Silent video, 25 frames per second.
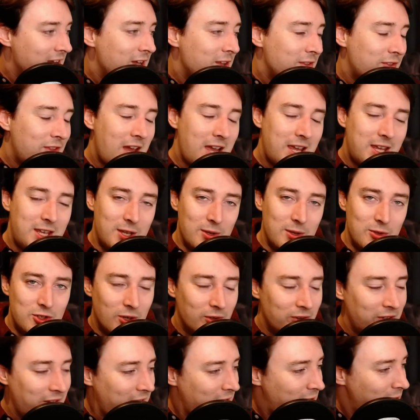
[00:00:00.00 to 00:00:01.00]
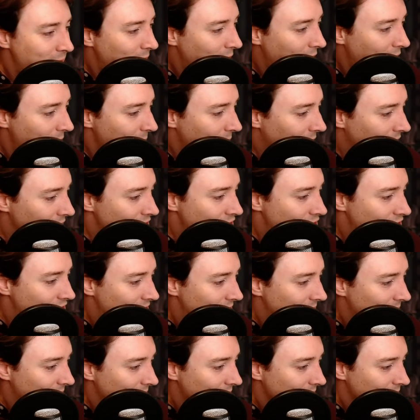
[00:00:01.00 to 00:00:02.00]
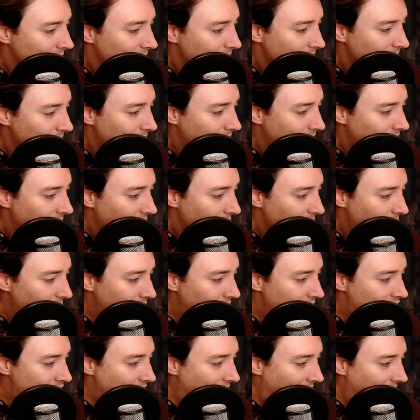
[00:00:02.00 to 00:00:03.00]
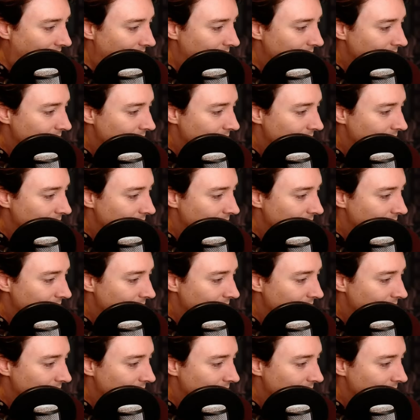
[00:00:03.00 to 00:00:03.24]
Thank you, John. Thank you very much for the chat.